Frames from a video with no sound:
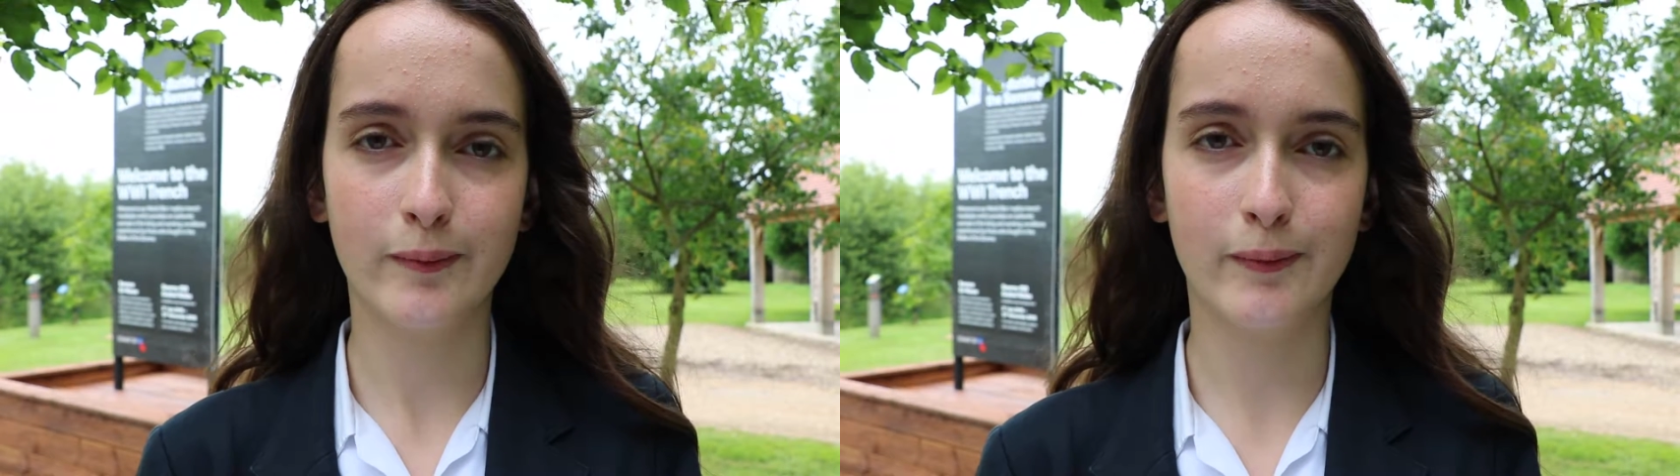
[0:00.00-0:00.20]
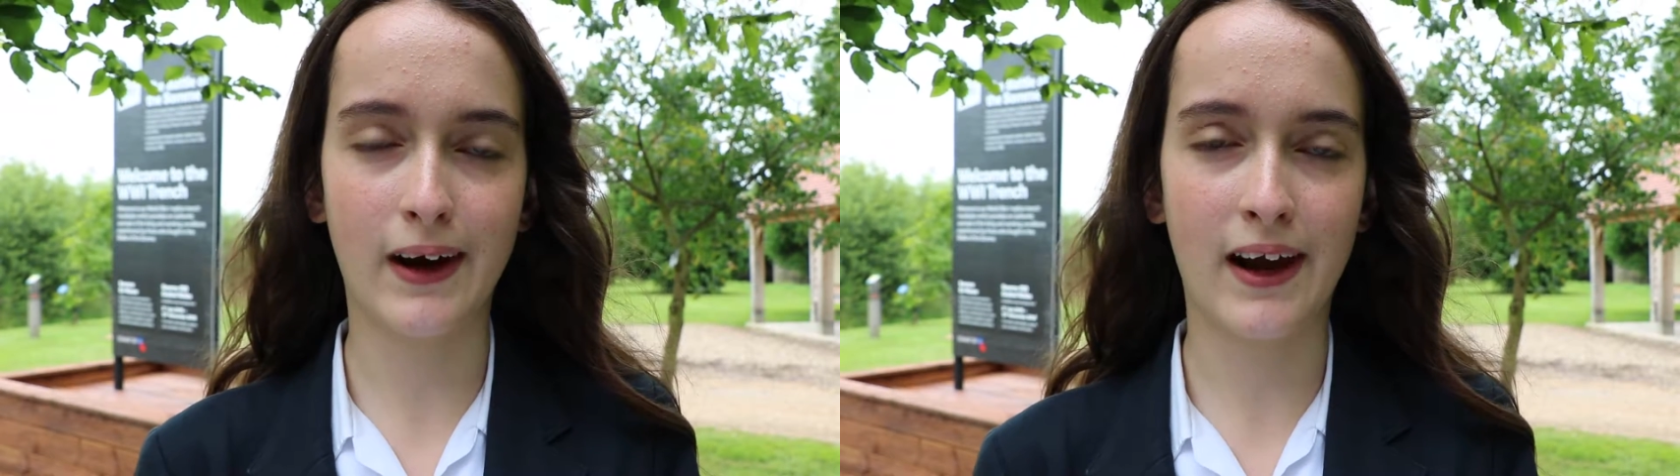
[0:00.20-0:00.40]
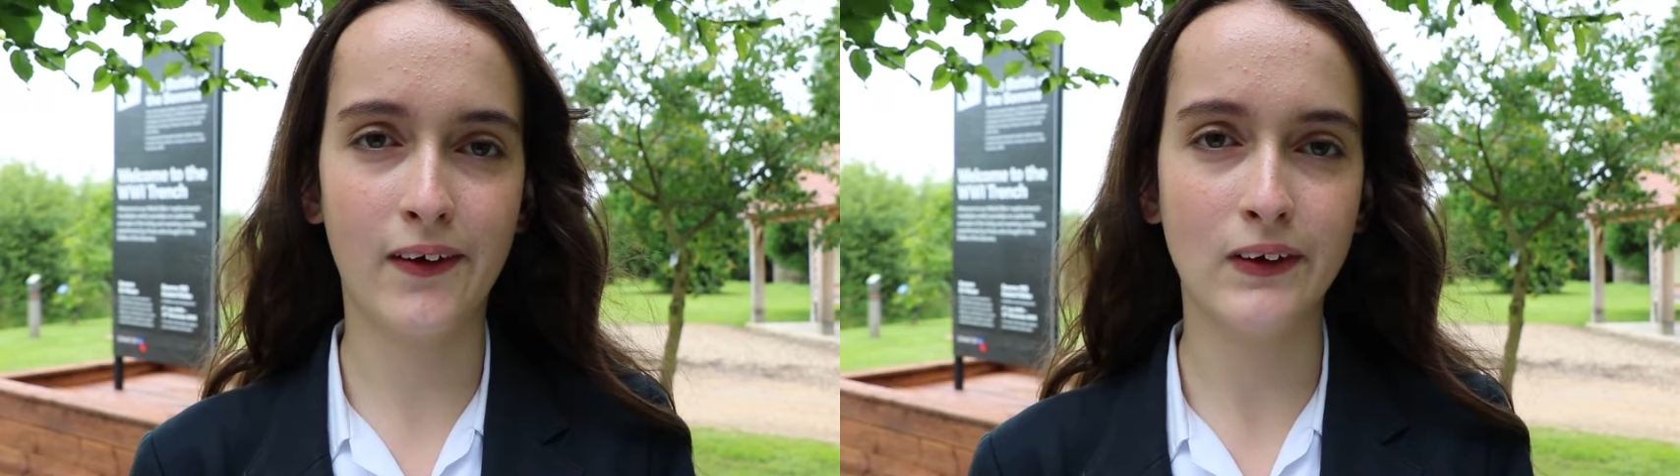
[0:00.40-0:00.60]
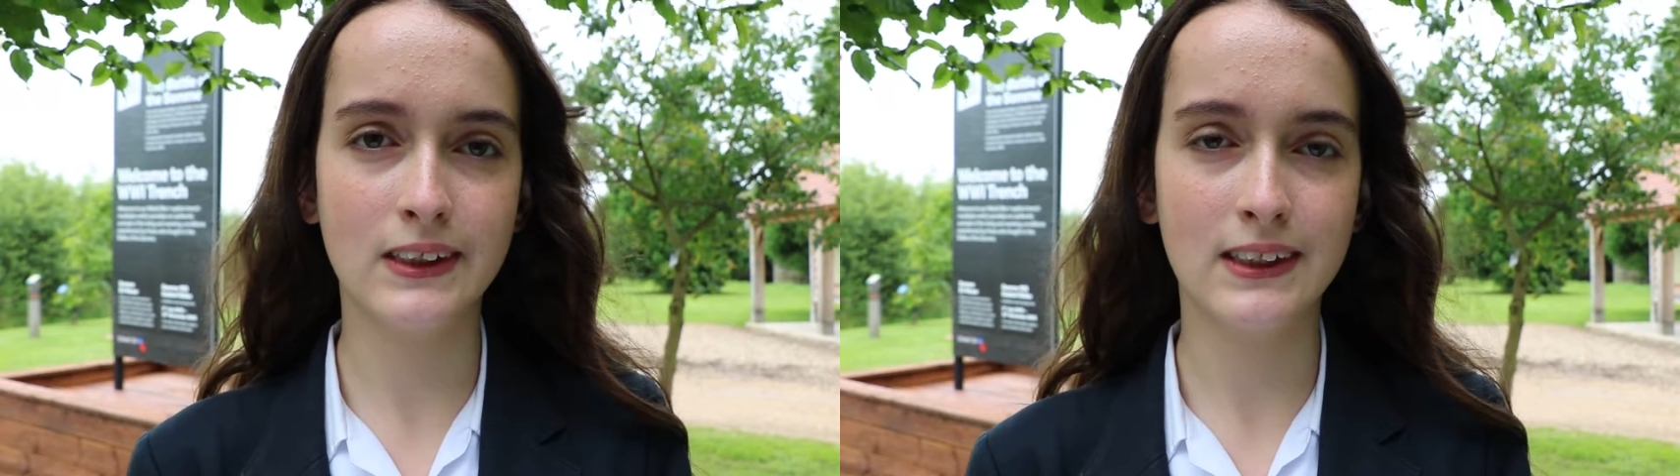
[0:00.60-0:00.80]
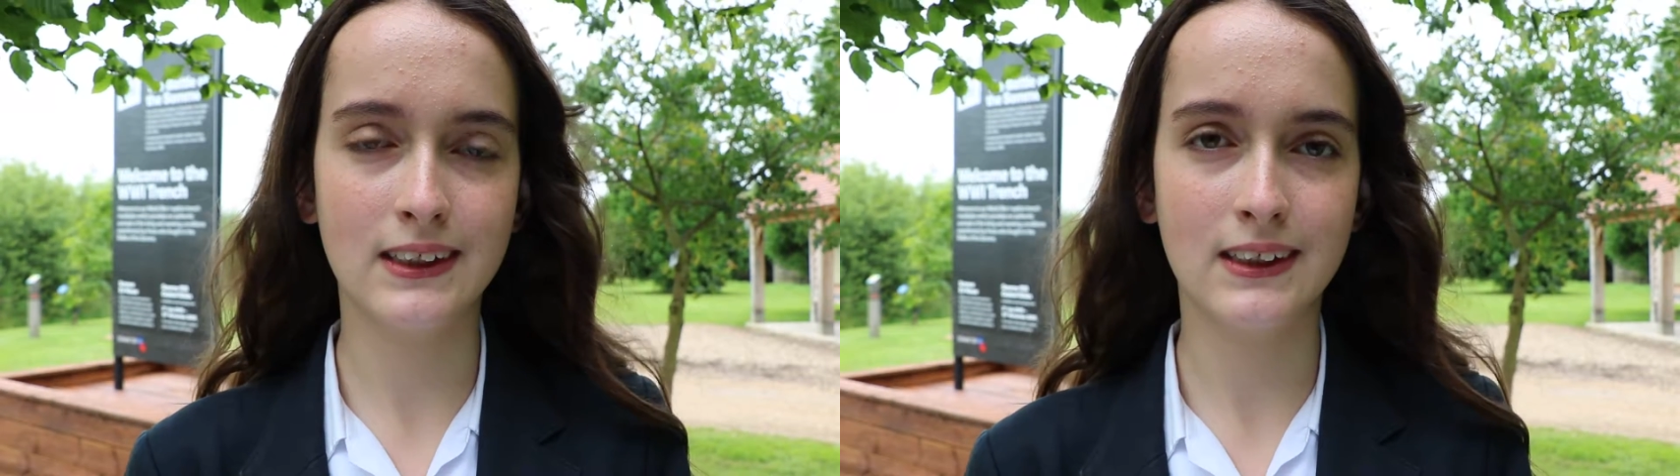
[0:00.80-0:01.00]
proud,
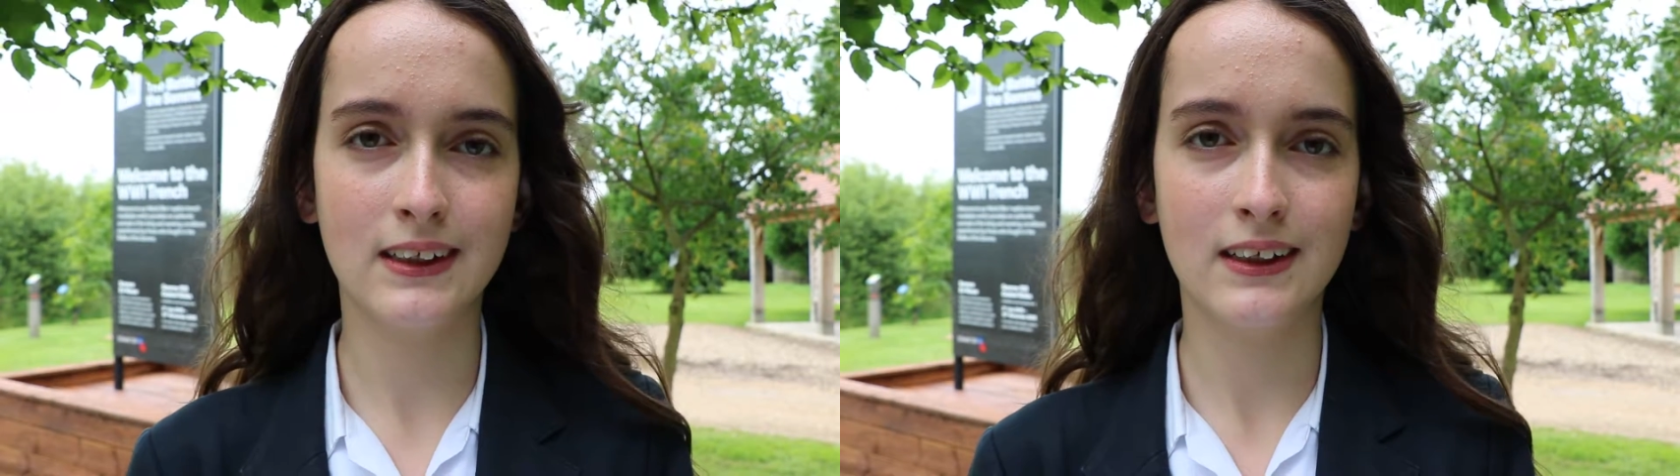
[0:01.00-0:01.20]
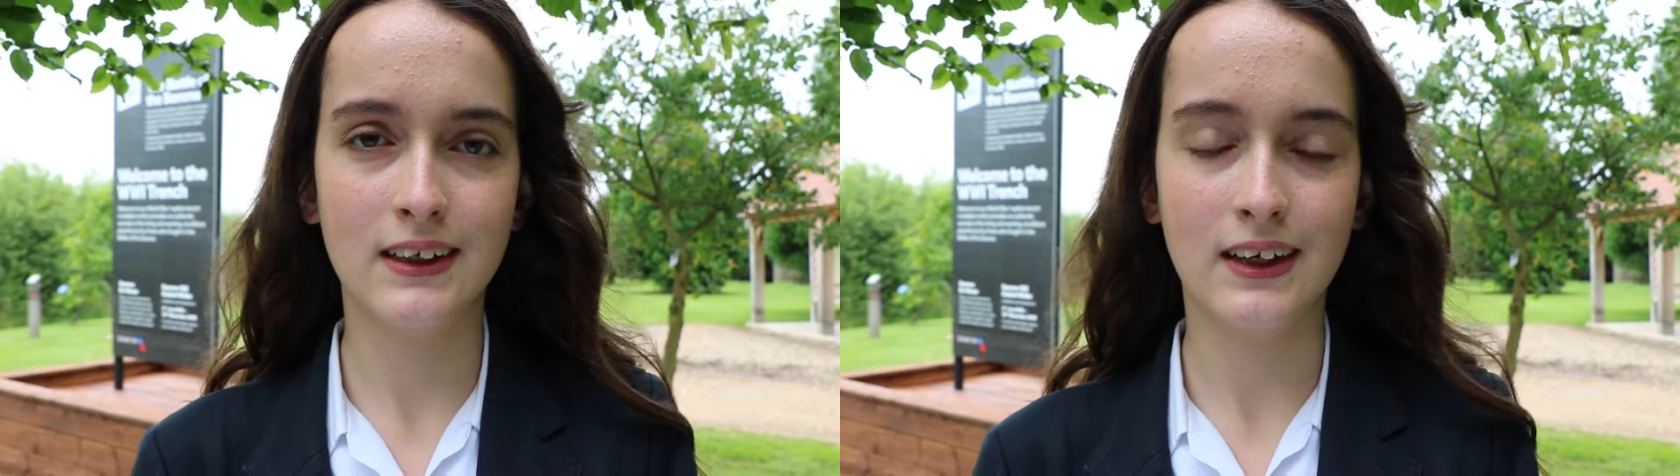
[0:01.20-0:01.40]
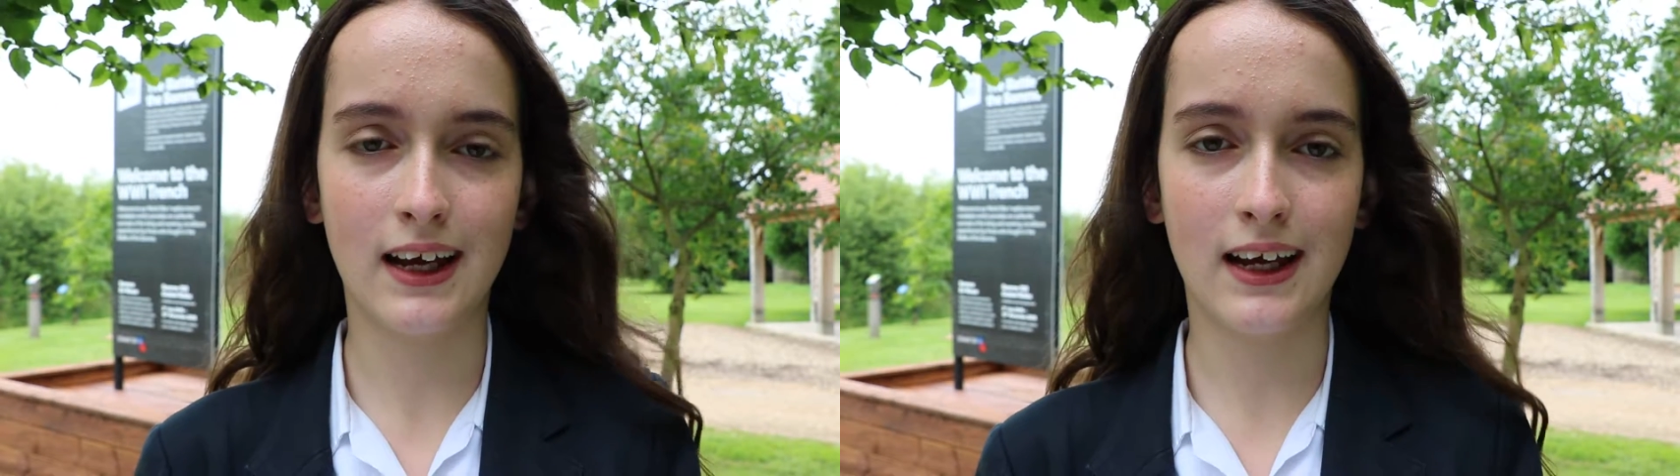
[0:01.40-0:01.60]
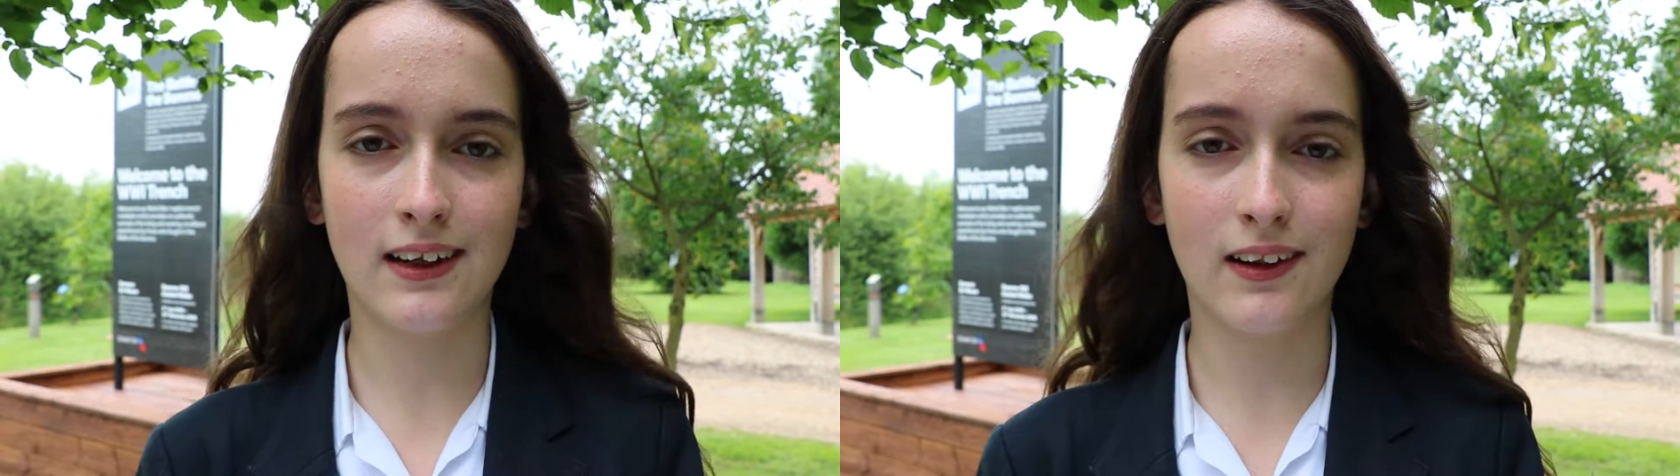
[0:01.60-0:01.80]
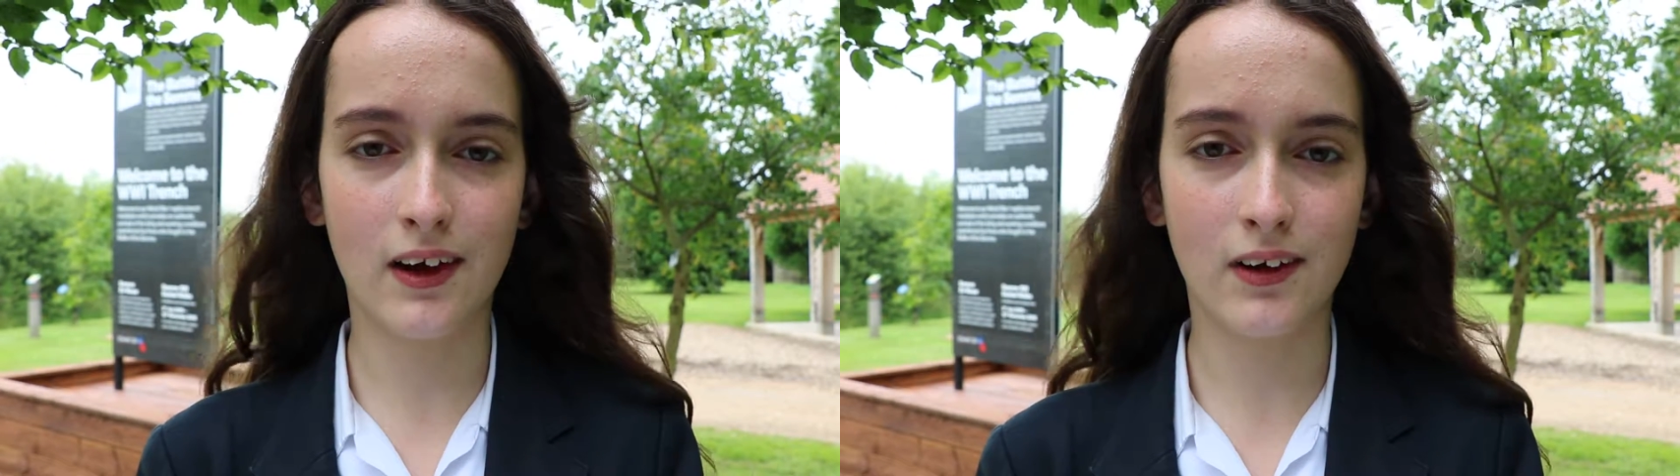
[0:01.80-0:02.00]
and
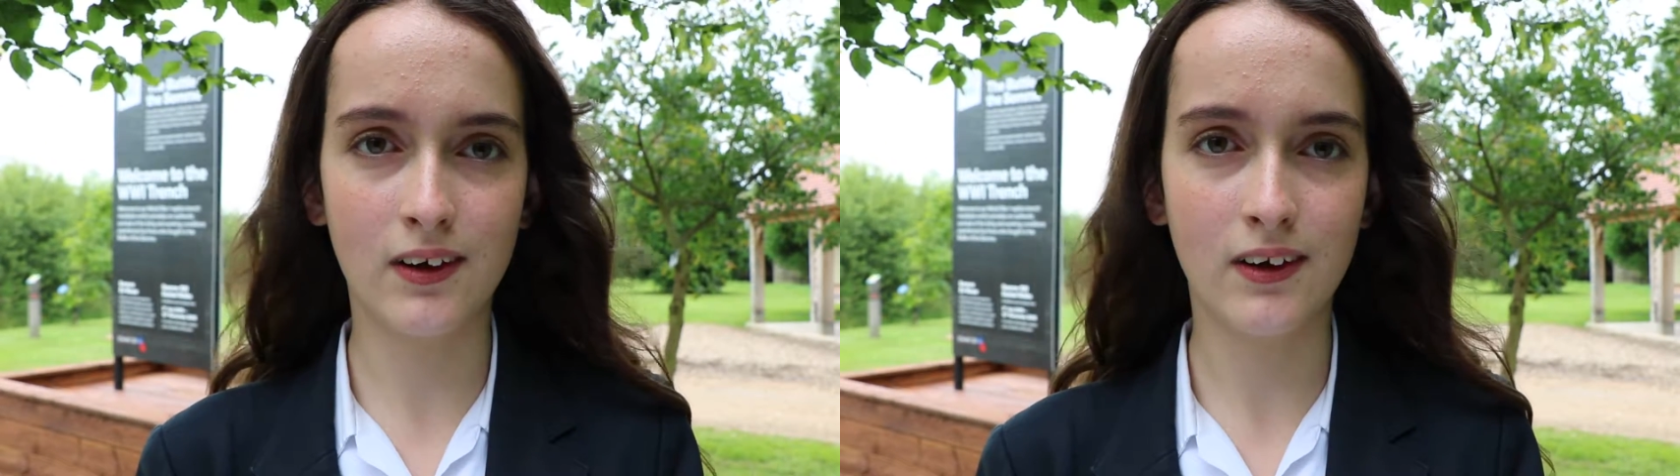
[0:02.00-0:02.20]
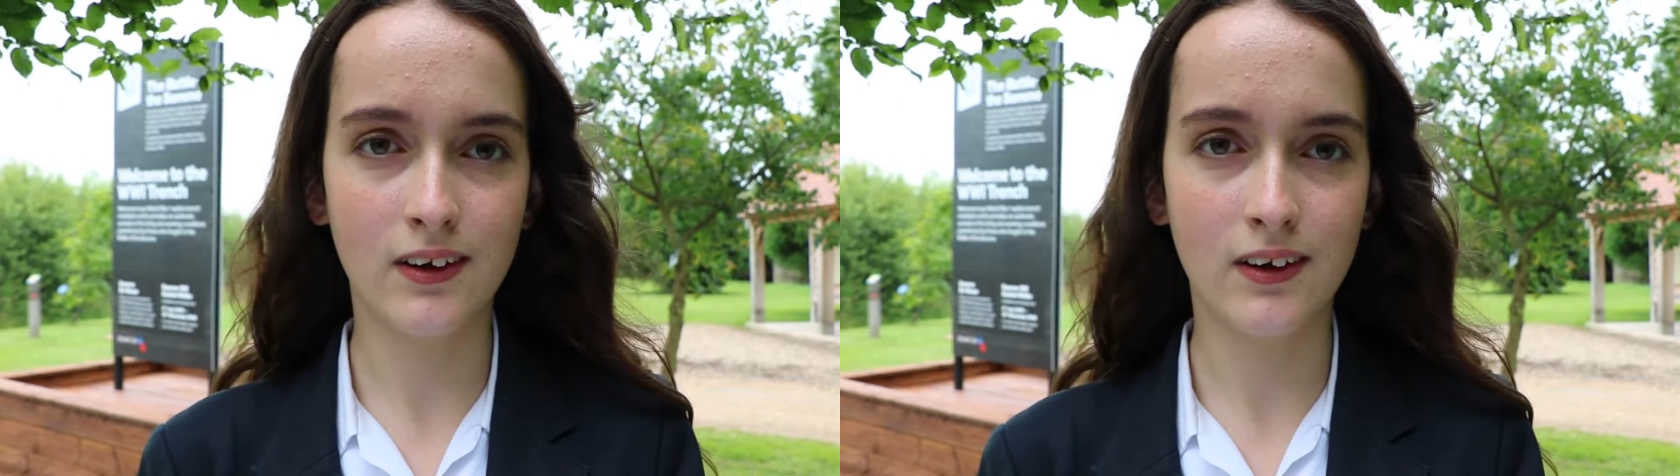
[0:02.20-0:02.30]
alone.